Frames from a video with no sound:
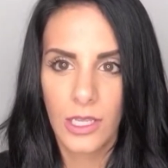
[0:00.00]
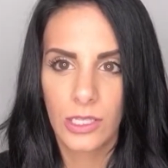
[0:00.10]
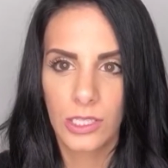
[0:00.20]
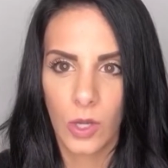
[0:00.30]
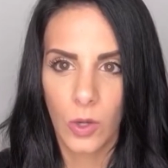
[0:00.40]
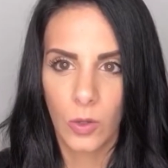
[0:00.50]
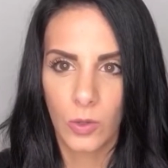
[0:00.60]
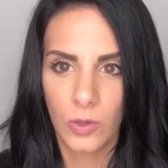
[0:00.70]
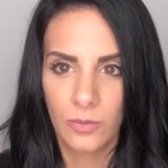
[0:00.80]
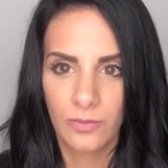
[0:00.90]

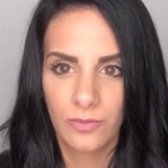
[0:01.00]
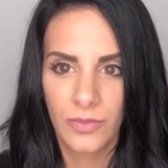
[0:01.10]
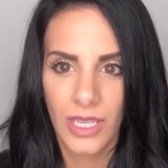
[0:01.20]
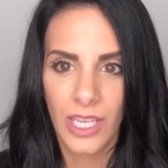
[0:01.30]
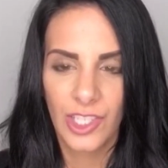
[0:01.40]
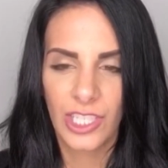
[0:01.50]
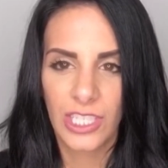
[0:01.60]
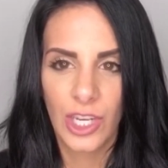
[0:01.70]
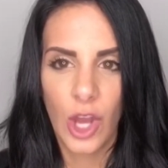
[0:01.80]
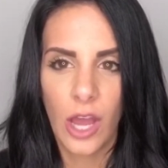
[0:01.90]
So
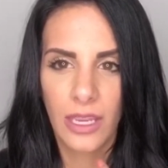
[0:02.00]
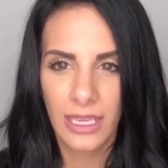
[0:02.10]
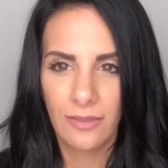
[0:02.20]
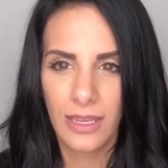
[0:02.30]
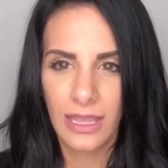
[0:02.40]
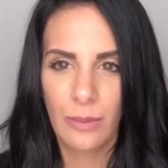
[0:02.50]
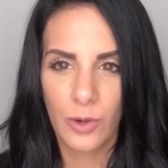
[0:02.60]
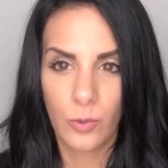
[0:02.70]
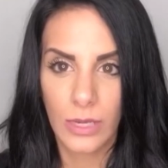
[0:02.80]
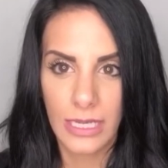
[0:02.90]
just not giving them
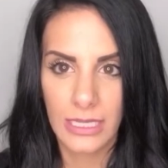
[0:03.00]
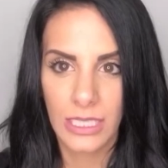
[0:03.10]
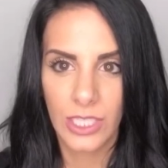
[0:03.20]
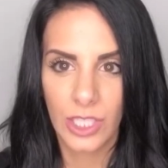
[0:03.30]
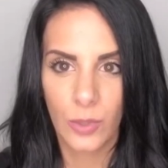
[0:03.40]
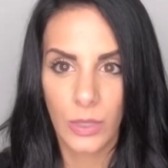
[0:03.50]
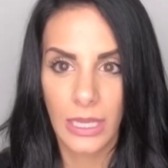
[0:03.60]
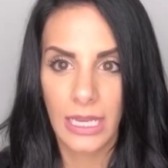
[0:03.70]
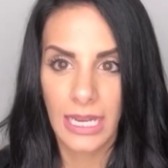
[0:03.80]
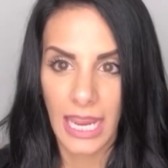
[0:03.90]
a reason to
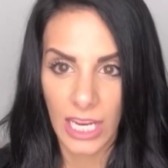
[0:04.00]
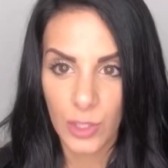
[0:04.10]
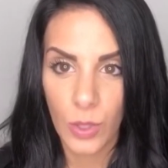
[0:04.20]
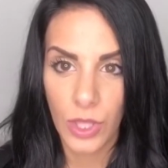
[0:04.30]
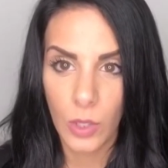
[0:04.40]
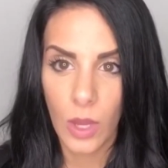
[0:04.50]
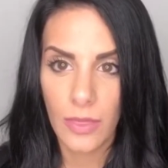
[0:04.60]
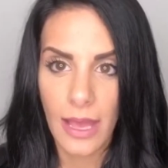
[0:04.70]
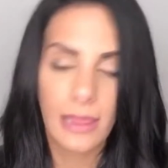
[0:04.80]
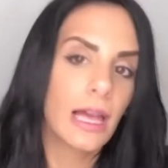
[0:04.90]
really engage with you on
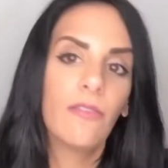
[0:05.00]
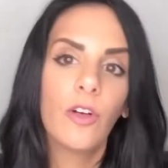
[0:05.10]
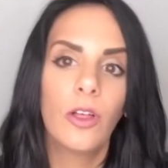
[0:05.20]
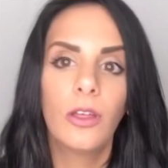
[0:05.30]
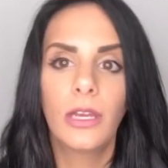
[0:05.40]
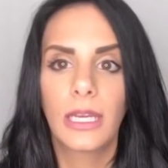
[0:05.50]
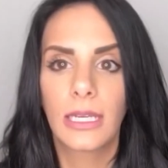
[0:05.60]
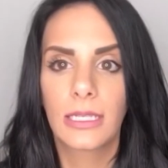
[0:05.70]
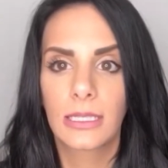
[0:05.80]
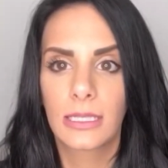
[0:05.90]
that level
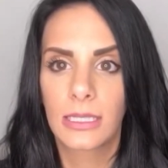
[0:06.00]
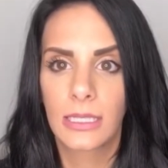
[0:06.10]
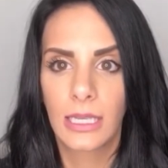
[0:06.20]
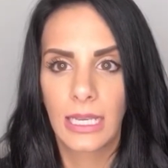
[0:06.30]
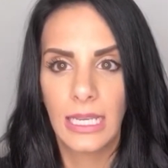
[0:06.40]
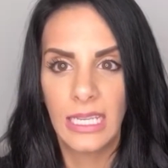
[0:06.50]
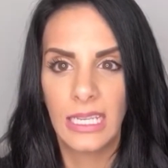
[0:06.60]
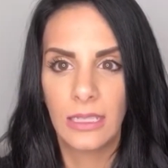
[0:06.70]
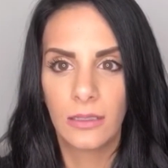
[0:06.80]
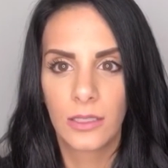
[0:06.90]
is
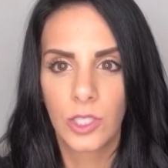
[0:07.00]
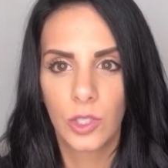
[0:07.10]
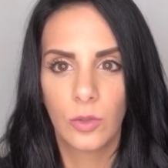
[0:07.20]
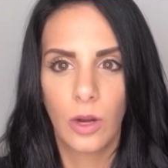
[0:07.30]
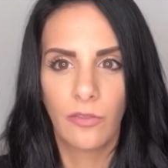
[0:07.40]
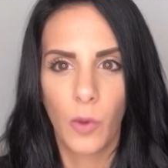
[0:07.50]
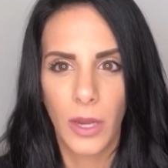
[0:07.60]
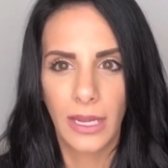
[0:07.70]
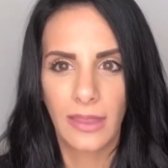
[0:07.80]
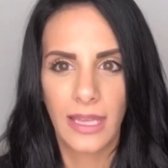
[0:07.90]
key to avoiding